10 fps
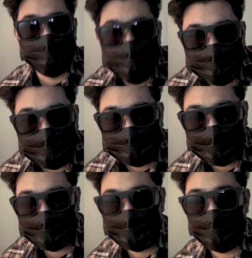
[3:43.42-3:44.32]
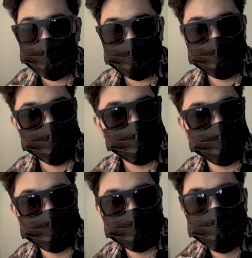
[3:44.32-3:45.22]
was said that every
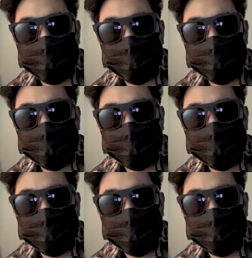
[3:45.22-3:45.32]
human